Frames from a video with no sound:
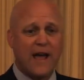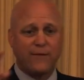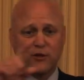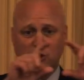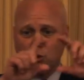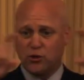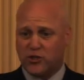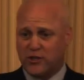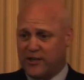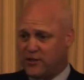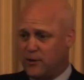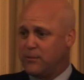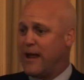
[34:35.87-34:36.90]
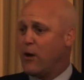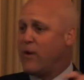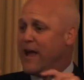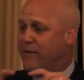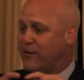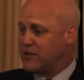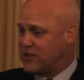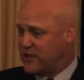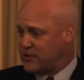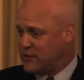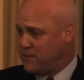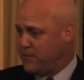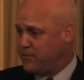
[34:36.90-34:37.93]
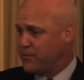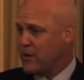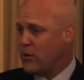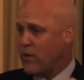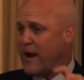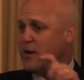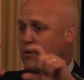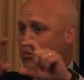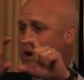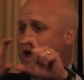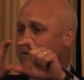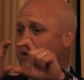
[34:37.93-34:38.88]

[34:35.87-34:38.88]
to have a school system. Now we have a system, right? We